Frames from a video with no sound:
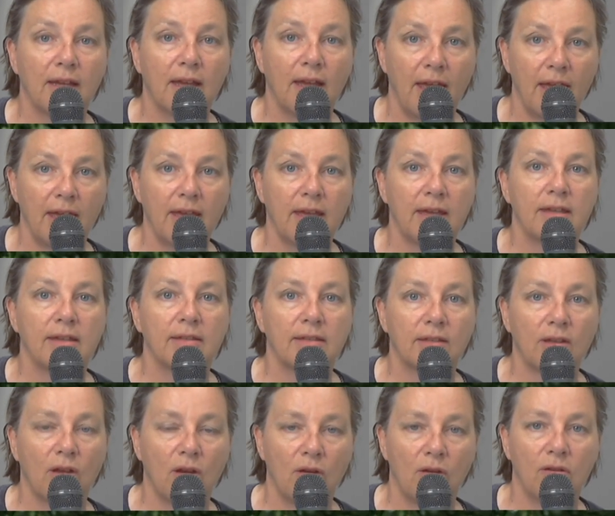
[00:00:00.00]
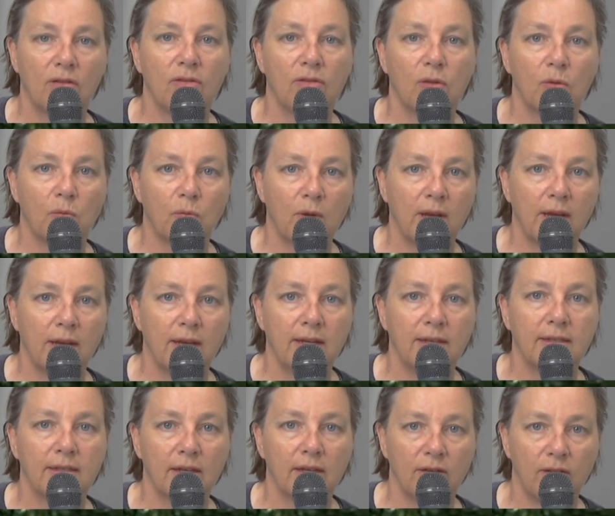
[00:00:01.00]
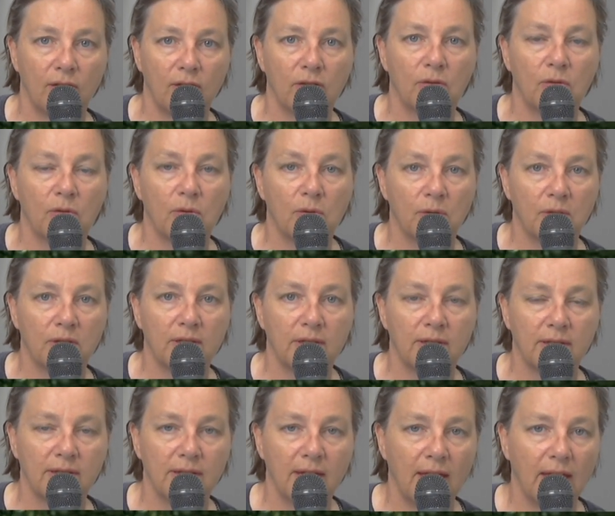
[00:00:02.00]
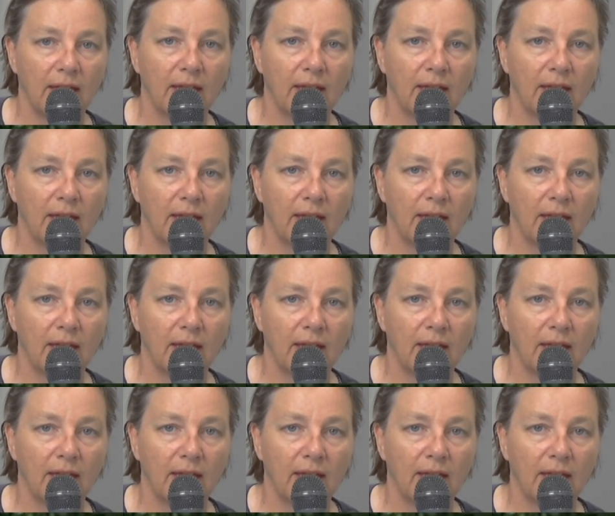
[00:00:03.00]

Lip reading: hands on the reins and on her horse's neck.